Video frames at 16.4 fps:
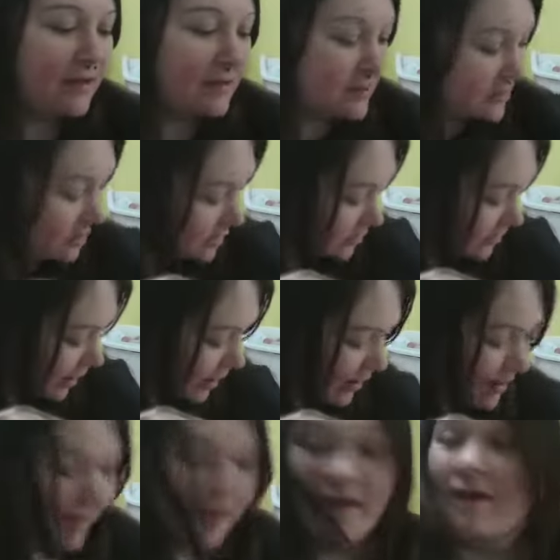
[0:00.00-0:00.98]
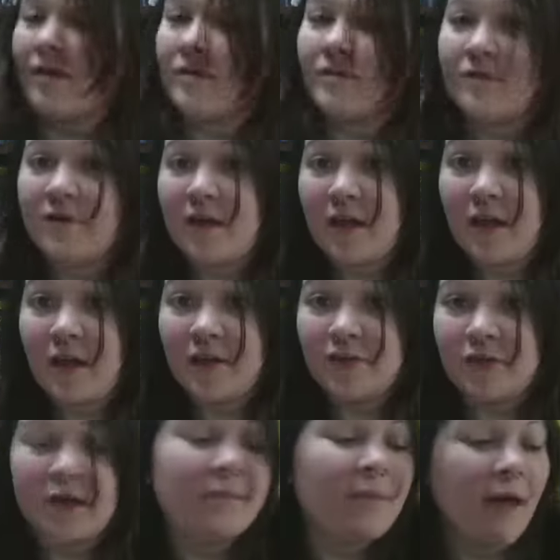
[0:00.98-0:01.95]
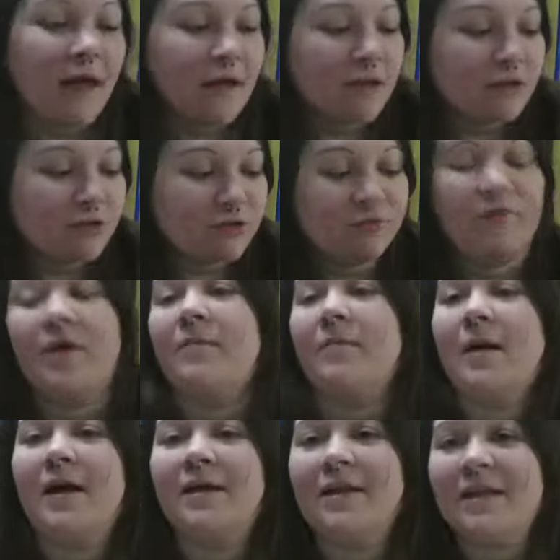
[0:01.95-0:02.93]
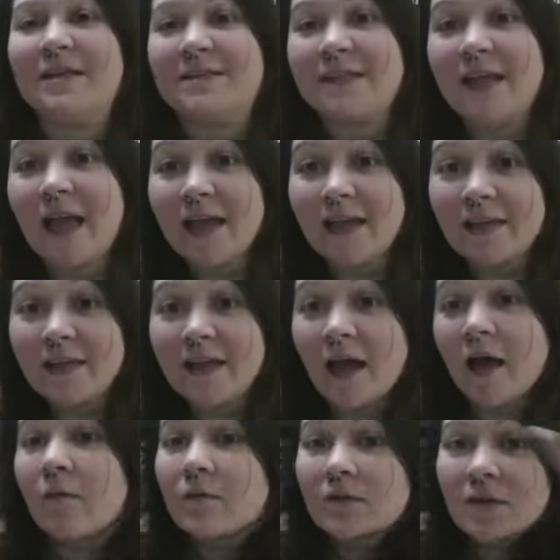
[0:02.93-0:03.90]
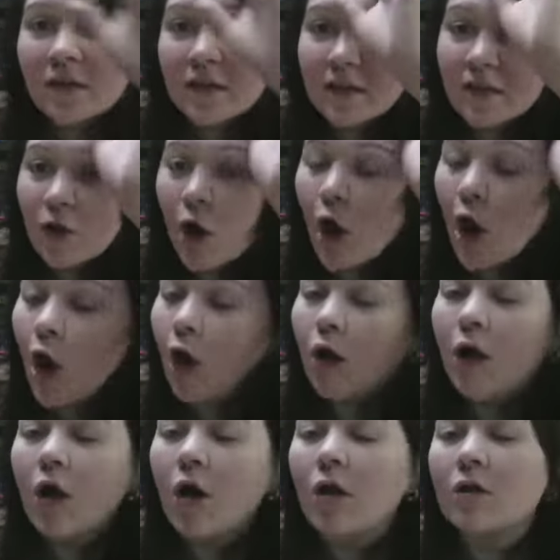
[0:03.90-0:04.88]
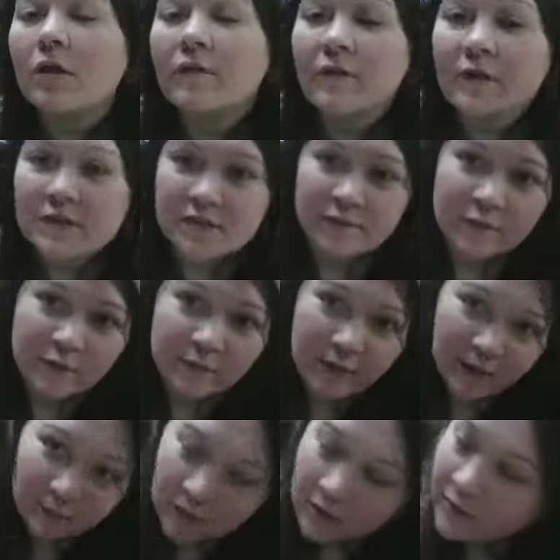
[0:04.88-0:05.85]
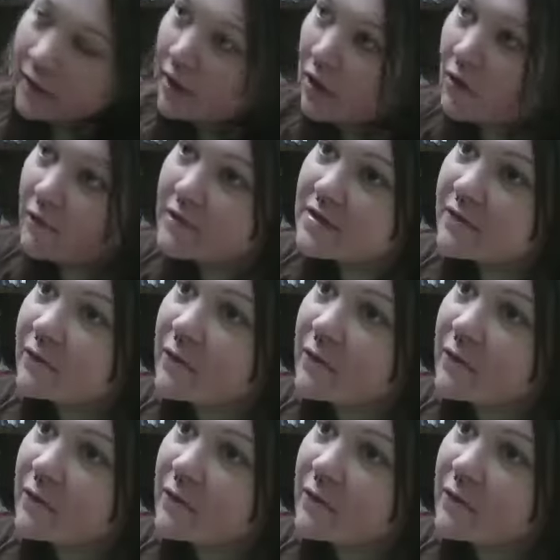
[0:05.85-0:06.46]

So I have today a trade package from Uneasy Andy. I will link all of his information, well, not all of his